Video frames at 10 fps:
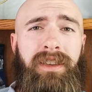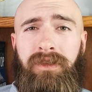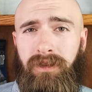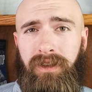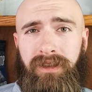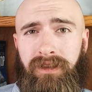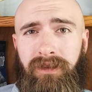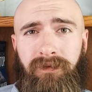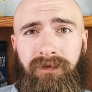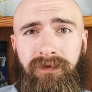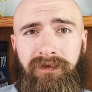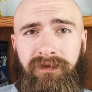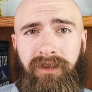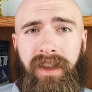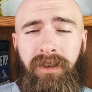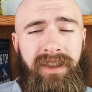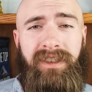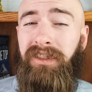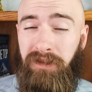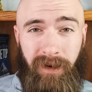useless. I know that
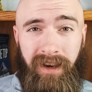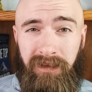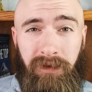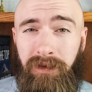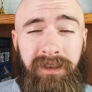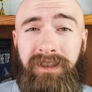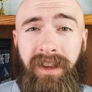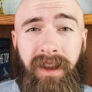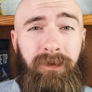sounds heretical to say,